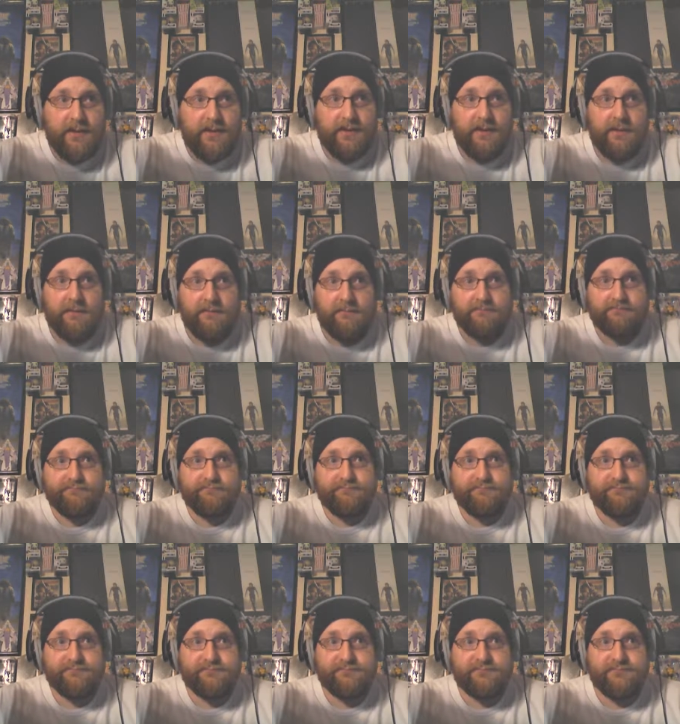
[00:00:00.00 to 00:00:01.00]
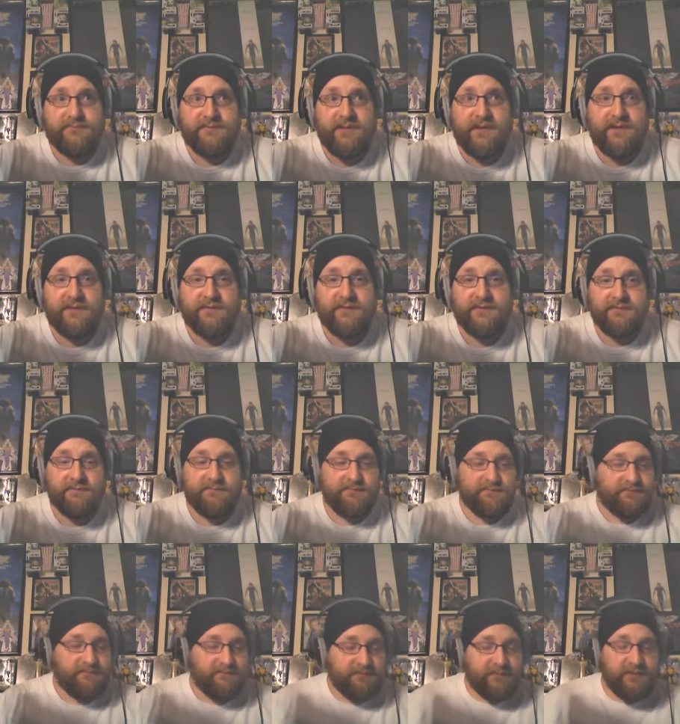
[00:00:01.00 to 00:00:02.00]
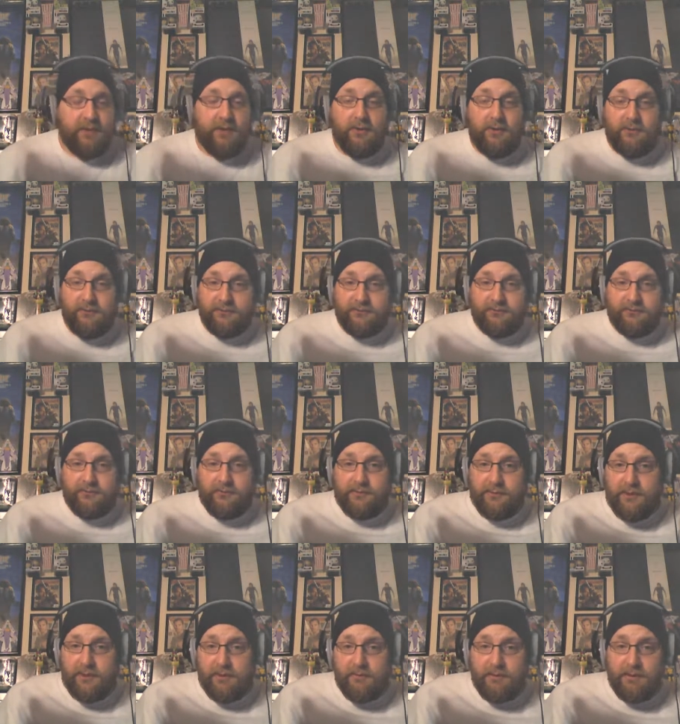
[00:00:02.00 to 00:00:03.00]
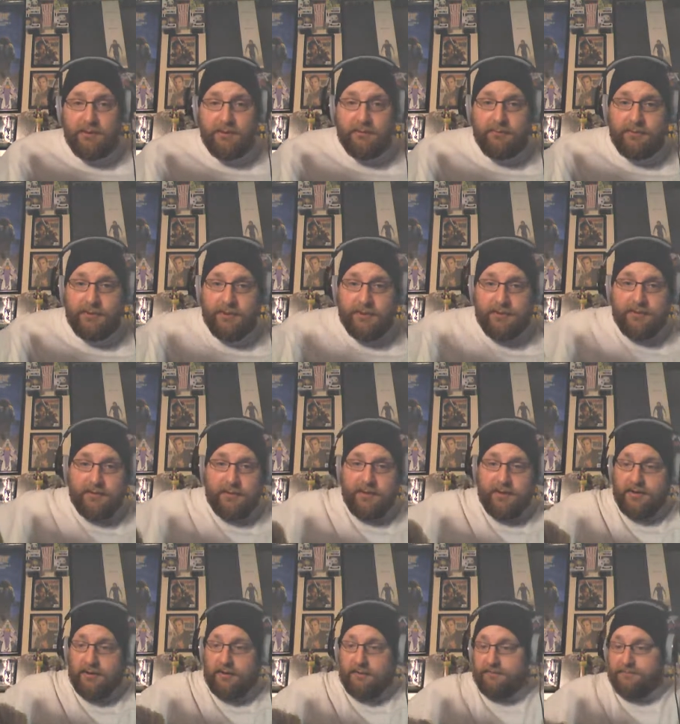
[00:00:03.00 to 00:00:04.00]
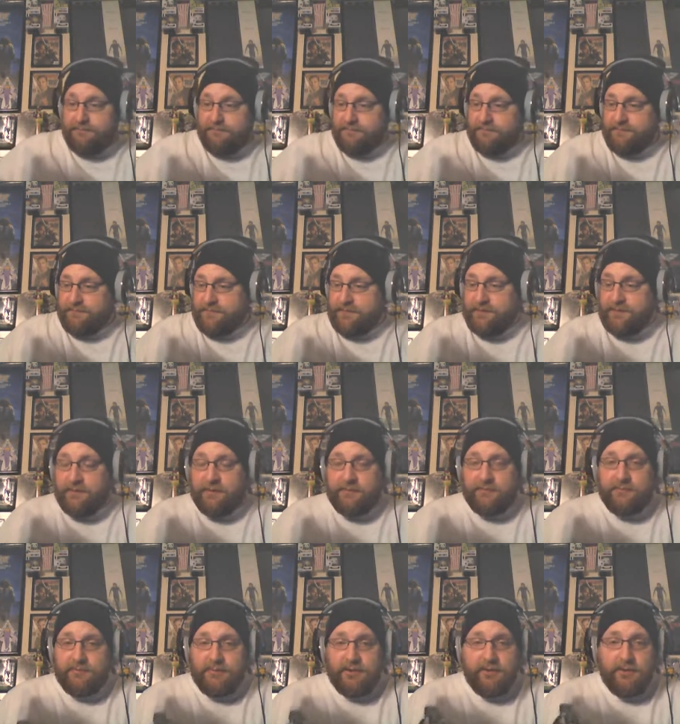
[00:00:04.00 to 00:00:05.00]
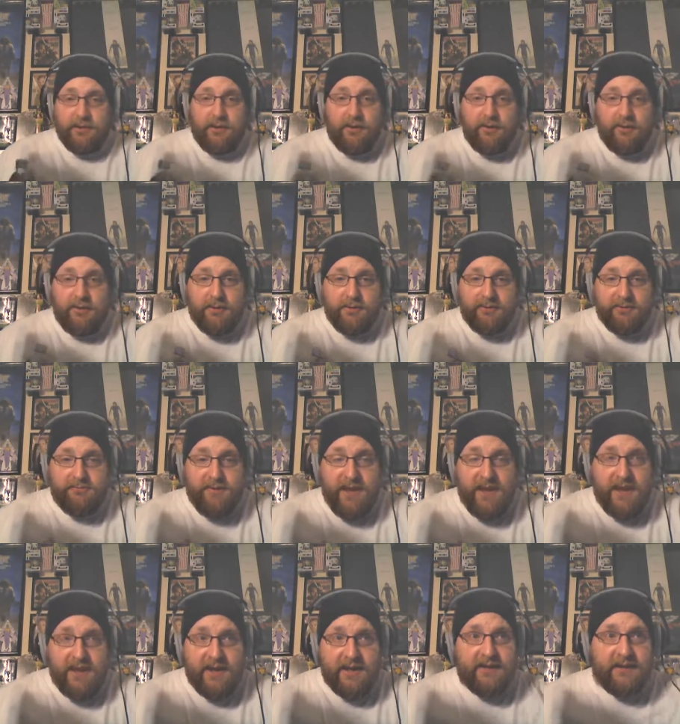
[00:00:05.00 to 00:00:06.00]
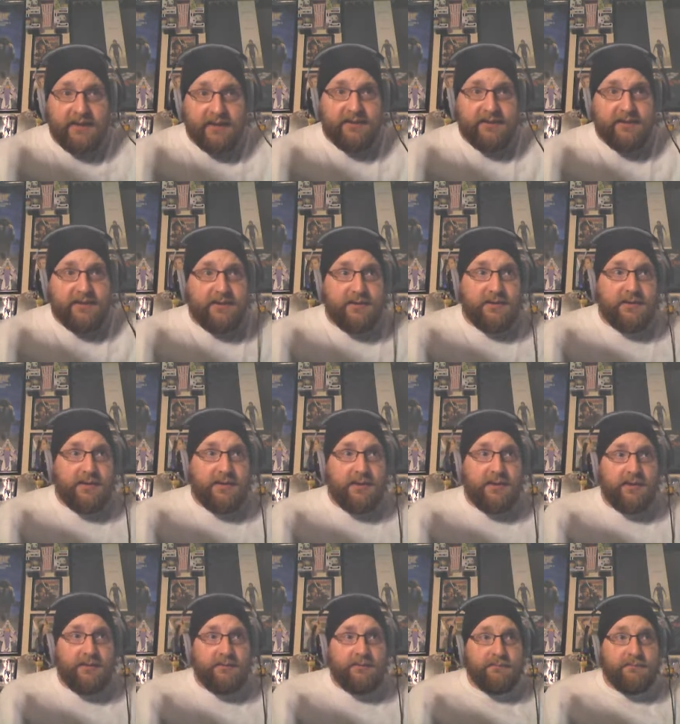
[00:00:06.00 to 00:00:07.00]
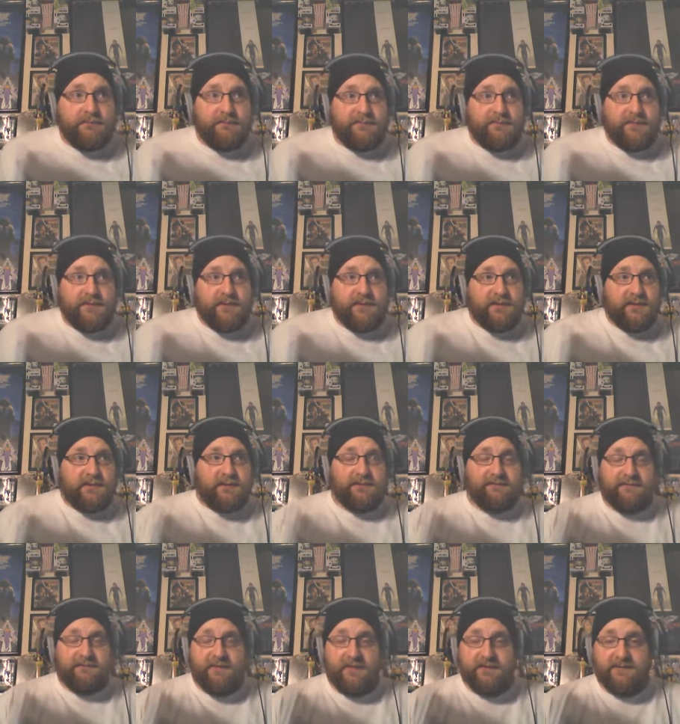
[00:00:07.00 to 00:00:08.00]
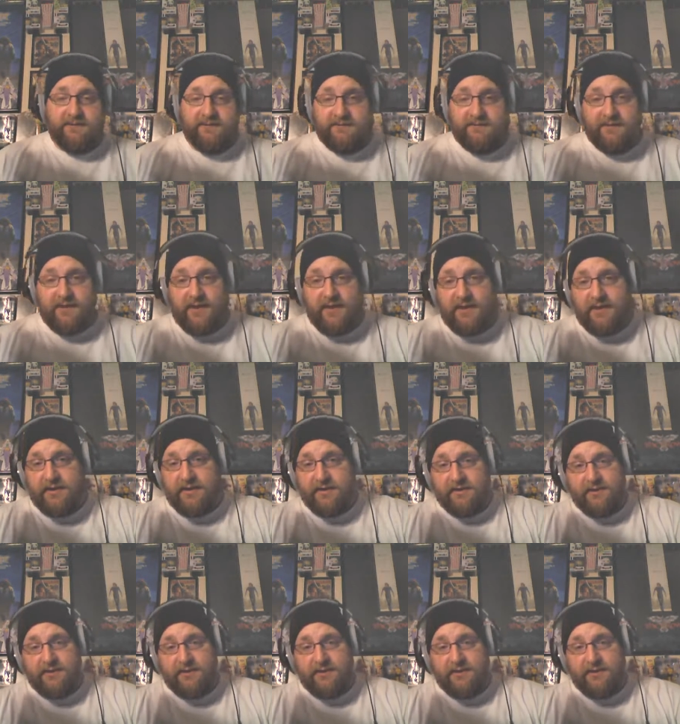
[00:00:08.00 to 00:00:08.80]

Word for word: Um, not the old school Lobo when, um, you know, Lobo's back and um, infanticide.